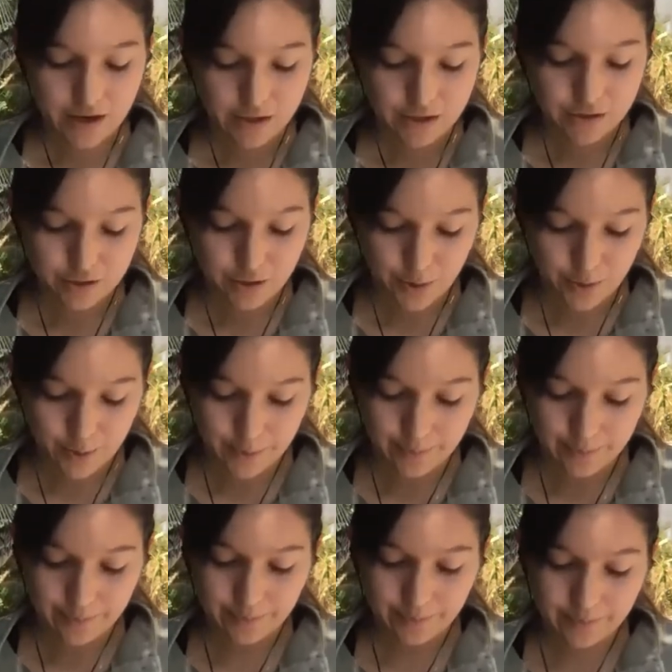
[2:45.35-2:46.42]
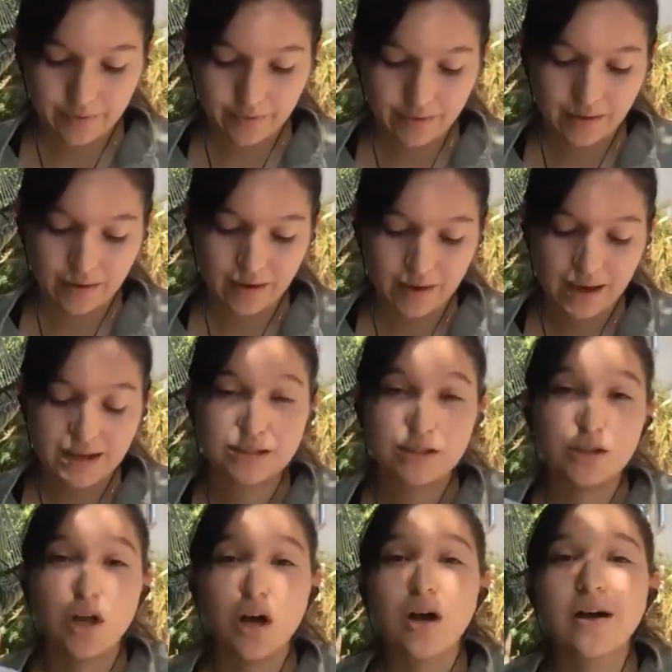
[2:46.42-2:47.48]
So as
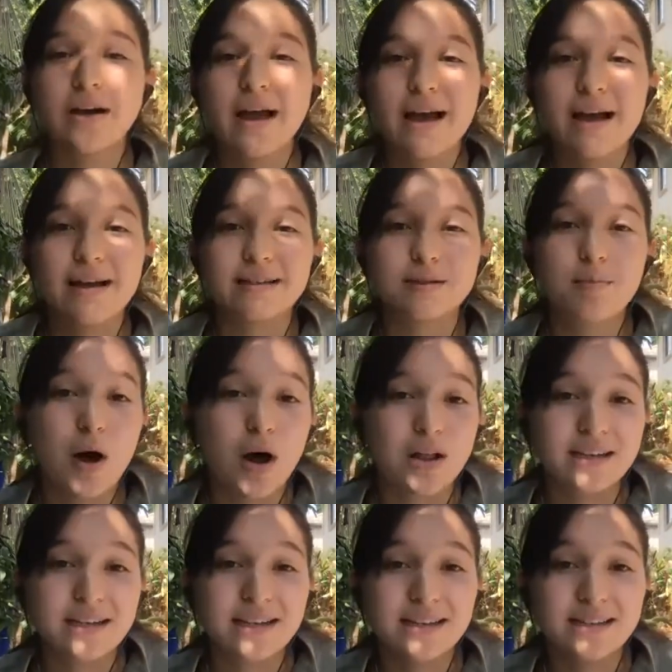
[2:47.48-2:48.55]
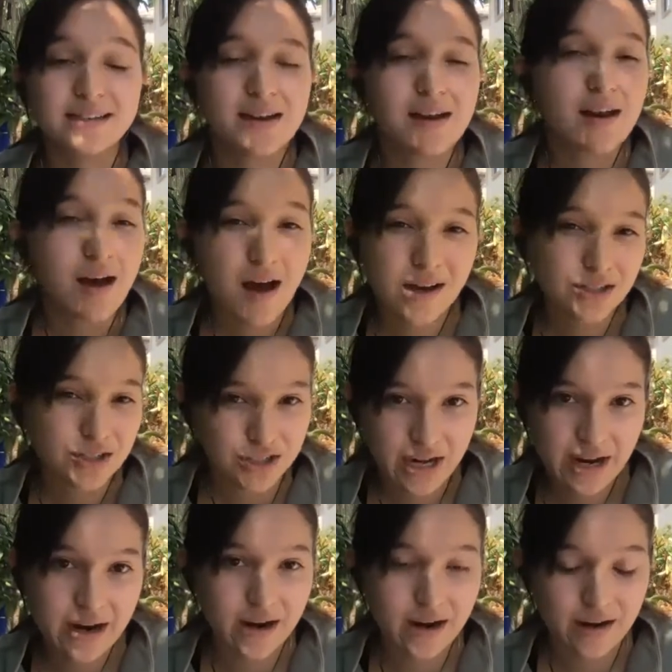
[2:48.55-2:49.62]
long as pollen is not
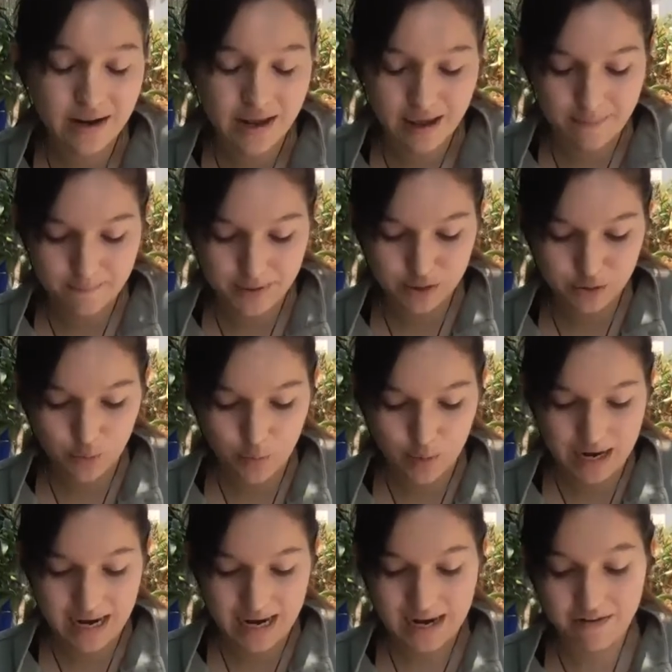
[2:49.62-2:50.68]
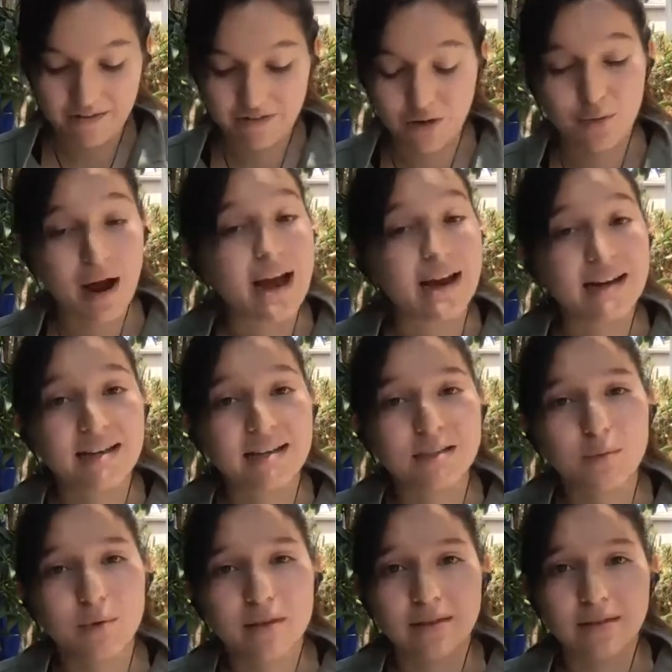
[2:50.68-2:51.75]
shared in between varieties
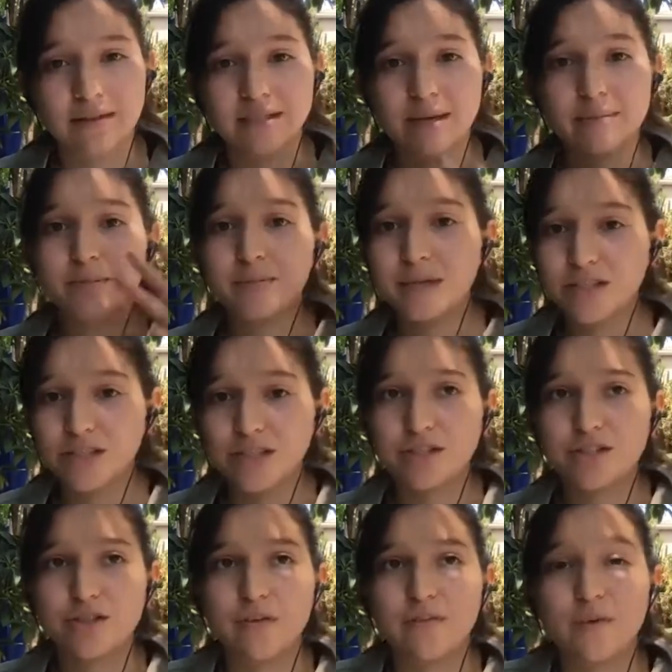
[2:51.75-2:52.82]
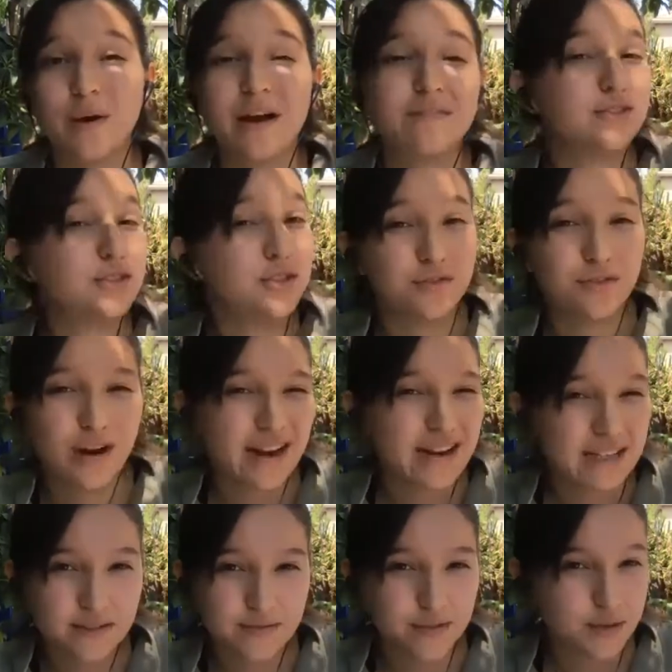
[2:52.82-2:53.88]
within the same species, so if you have 2
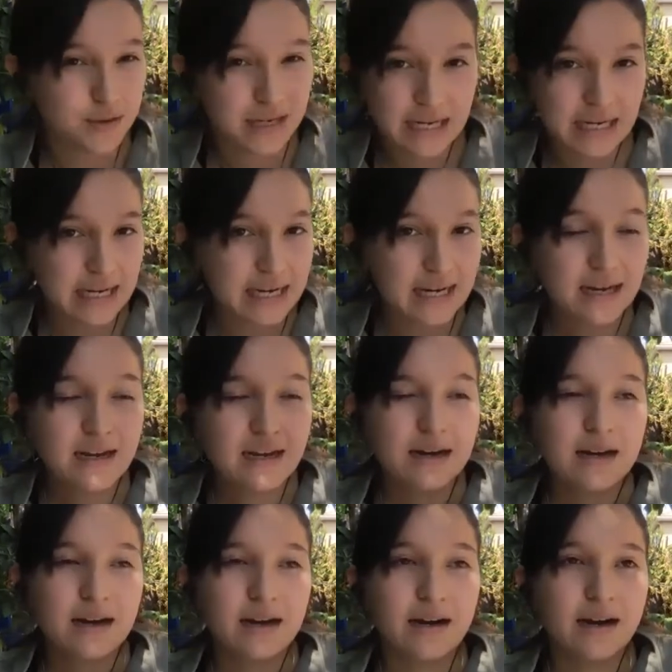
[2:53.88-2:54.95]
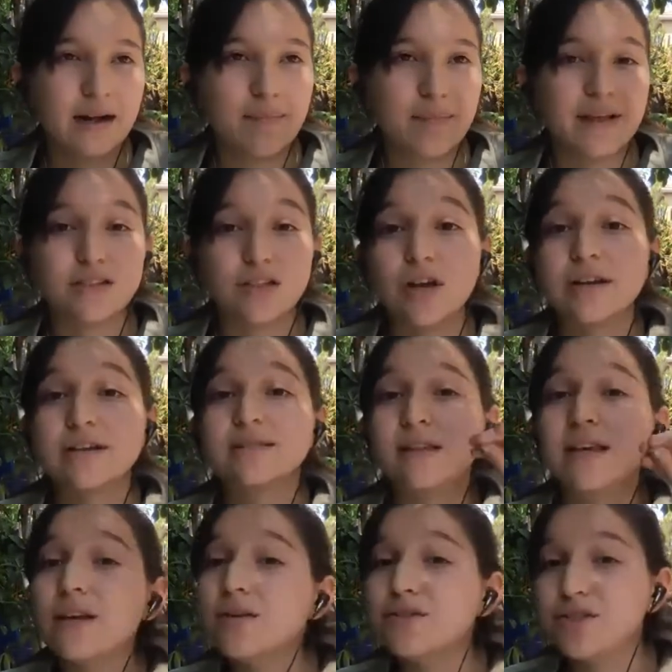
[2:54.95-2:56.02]
varieties of zucchini, as long as
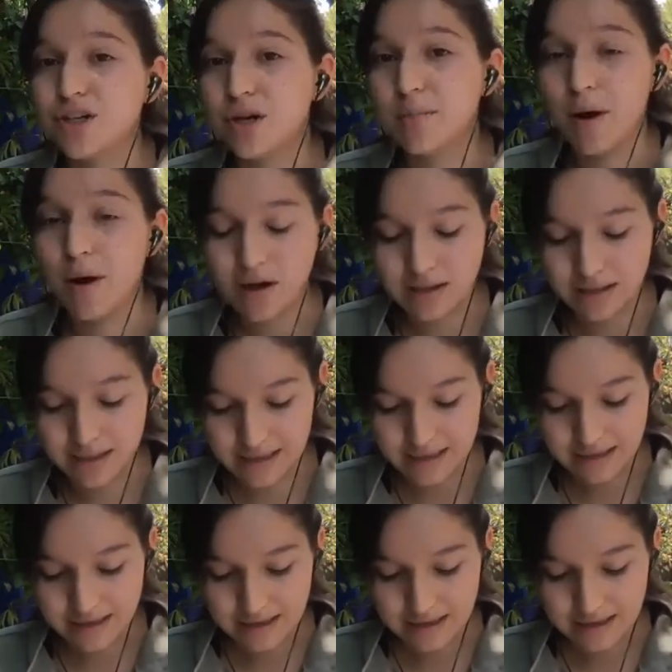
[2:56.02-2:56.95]
they don't share pollen